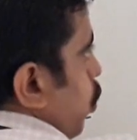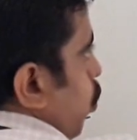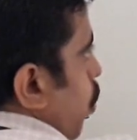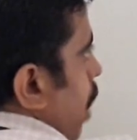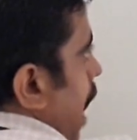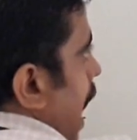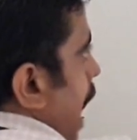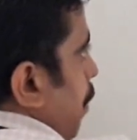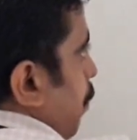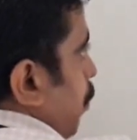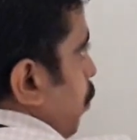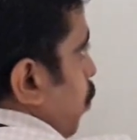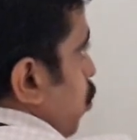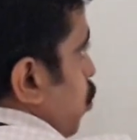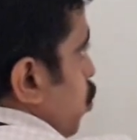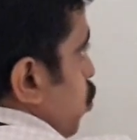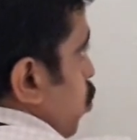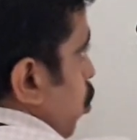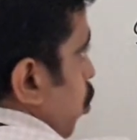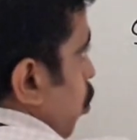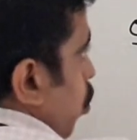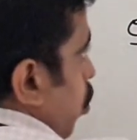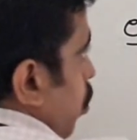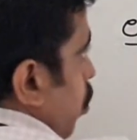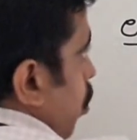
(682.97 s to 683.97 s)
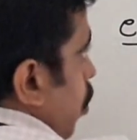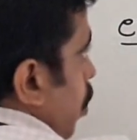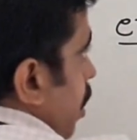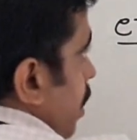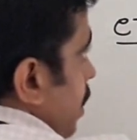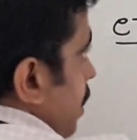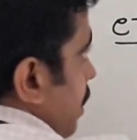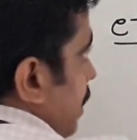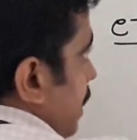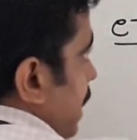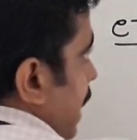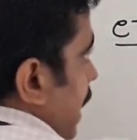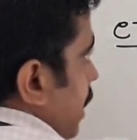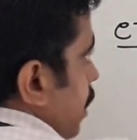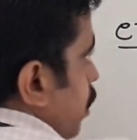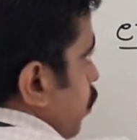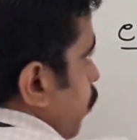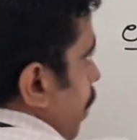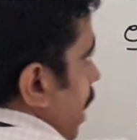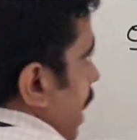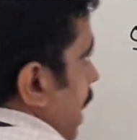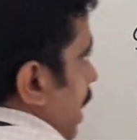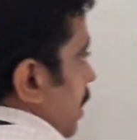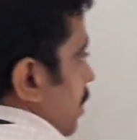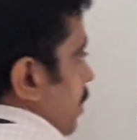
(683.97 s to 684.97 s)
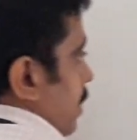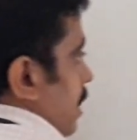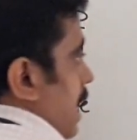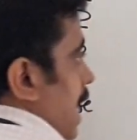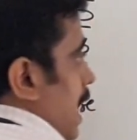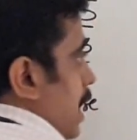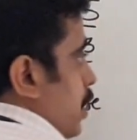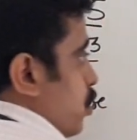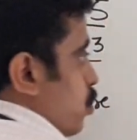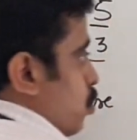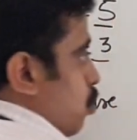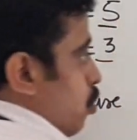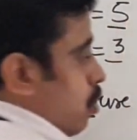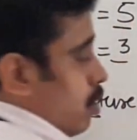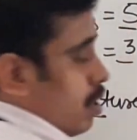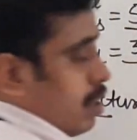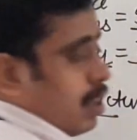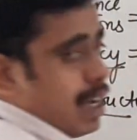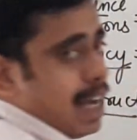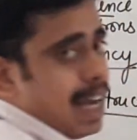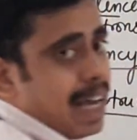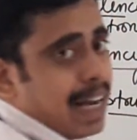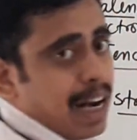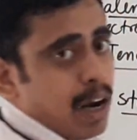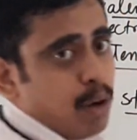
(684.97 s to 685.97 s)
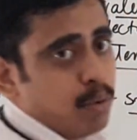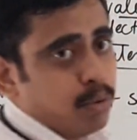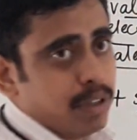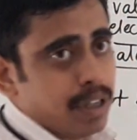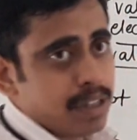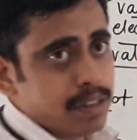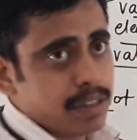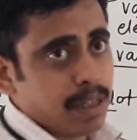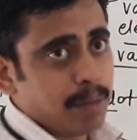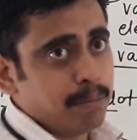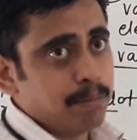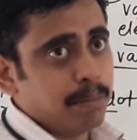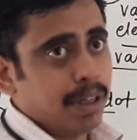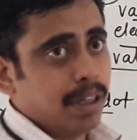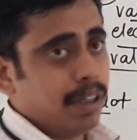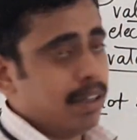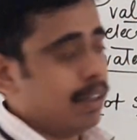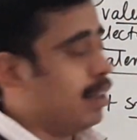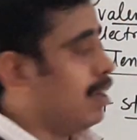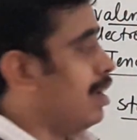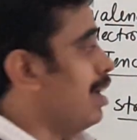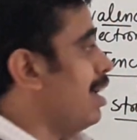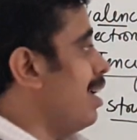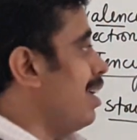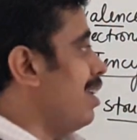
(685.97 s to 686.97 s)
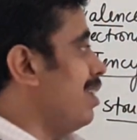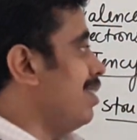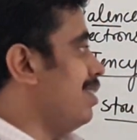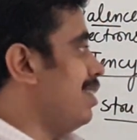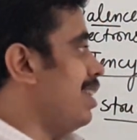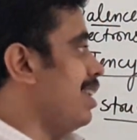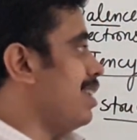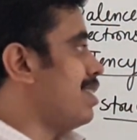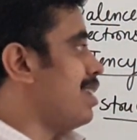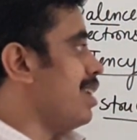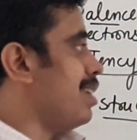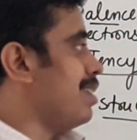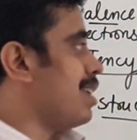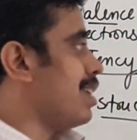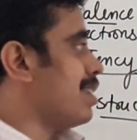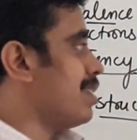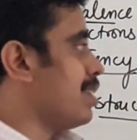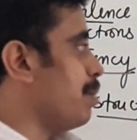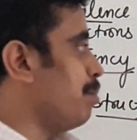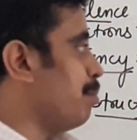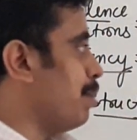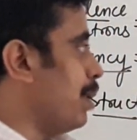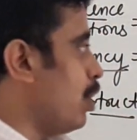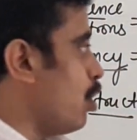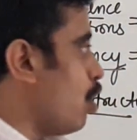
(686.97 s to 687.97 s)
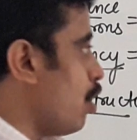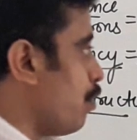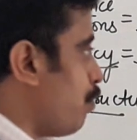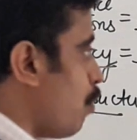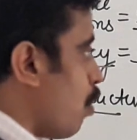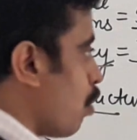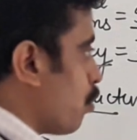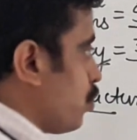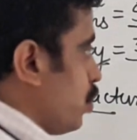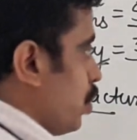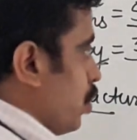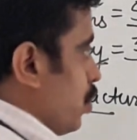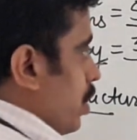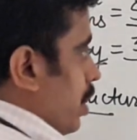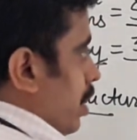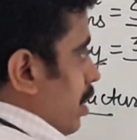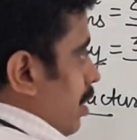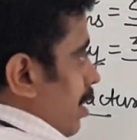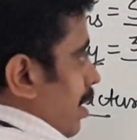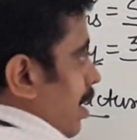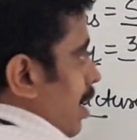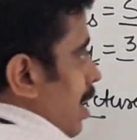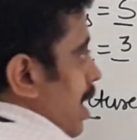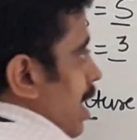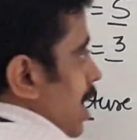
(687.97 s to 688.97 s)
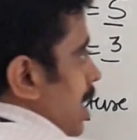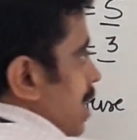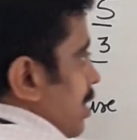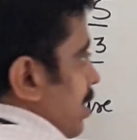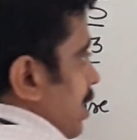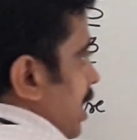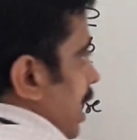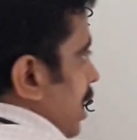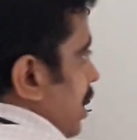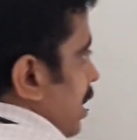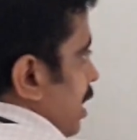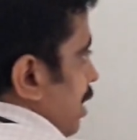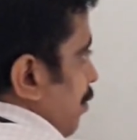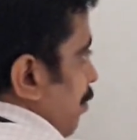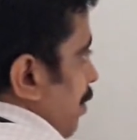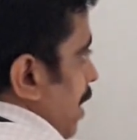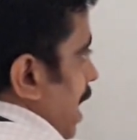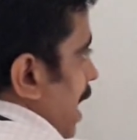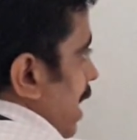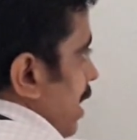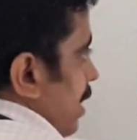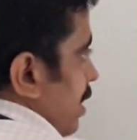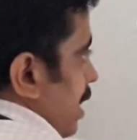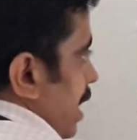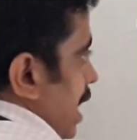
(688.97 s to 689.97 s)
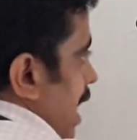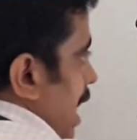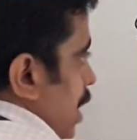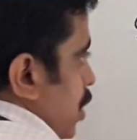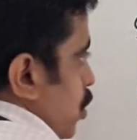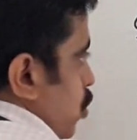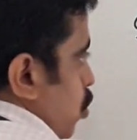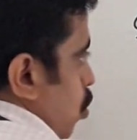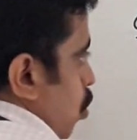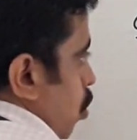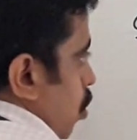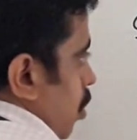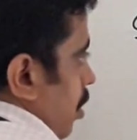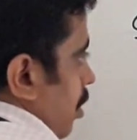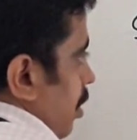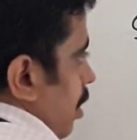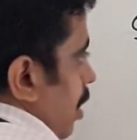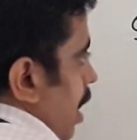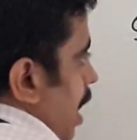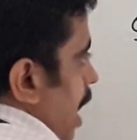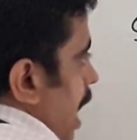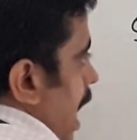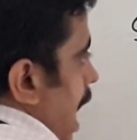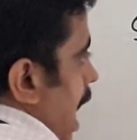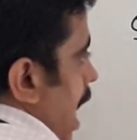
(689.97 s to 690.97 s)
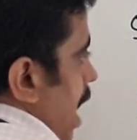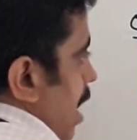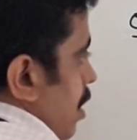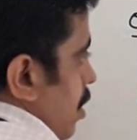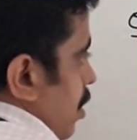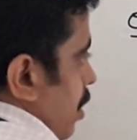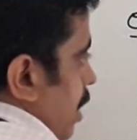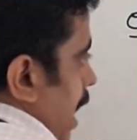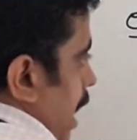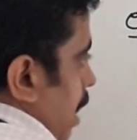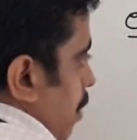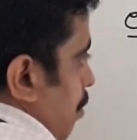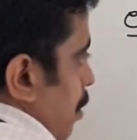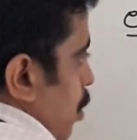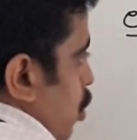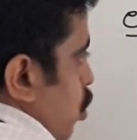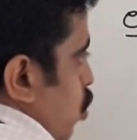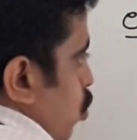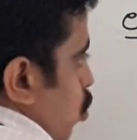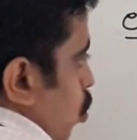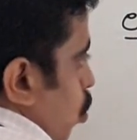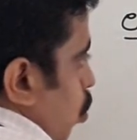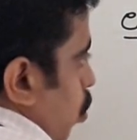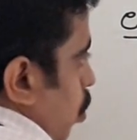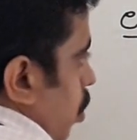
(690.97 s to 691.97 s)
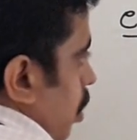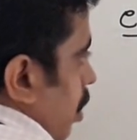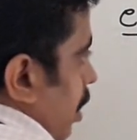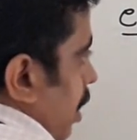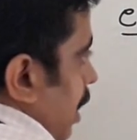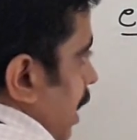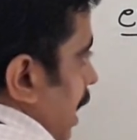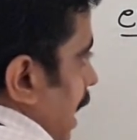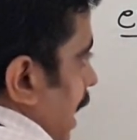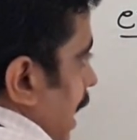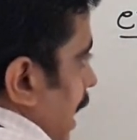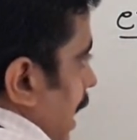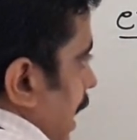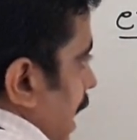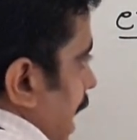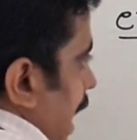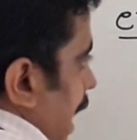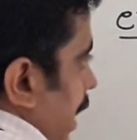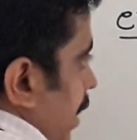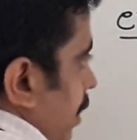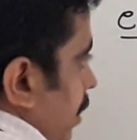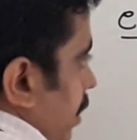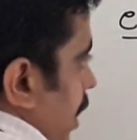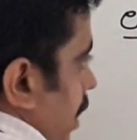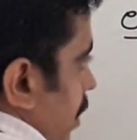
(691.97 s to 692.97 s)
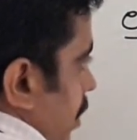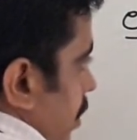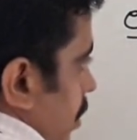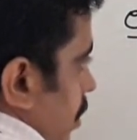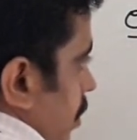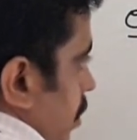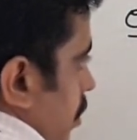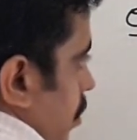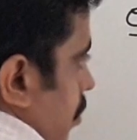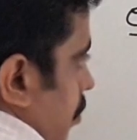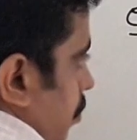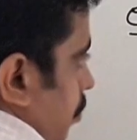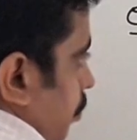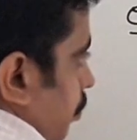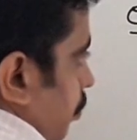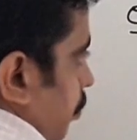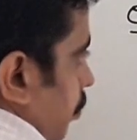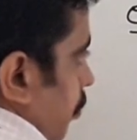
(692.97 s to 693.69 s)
have to show 6 valence electron around the symbol. This is the symbol of oxygen. 6 valence electron can be shown like this.